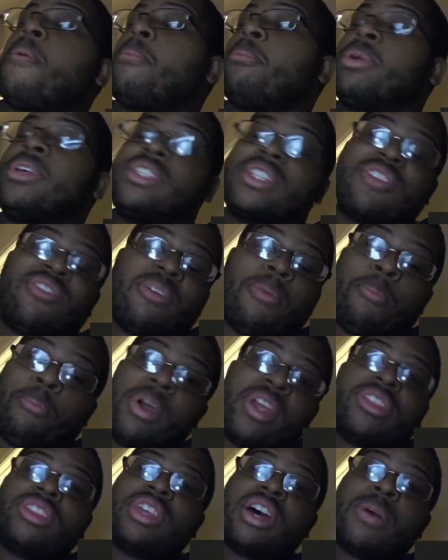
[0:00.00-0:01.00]
please give it a
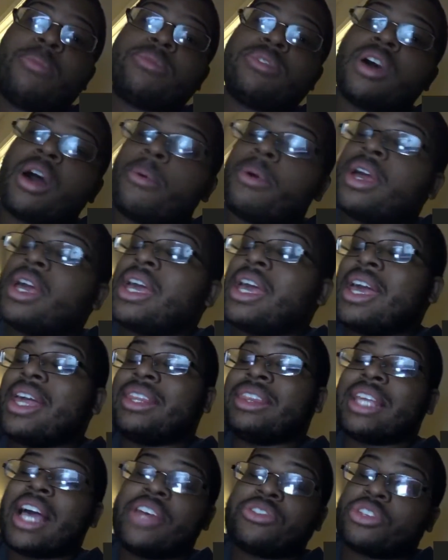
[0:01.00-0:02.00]
big thumbs up
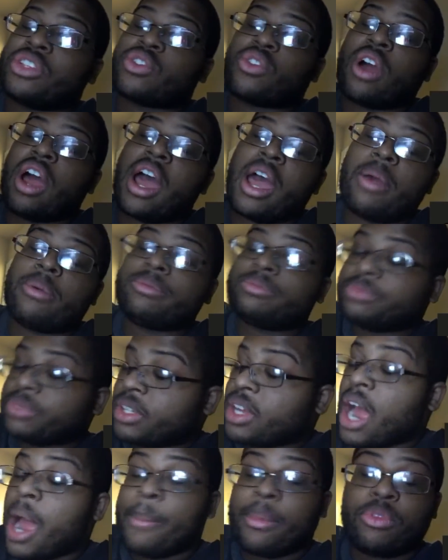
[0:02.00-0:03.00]
and like, subscribe,
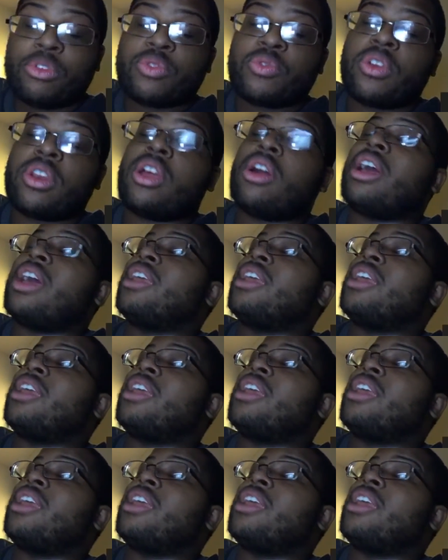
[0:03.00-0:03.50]
comment on the video, and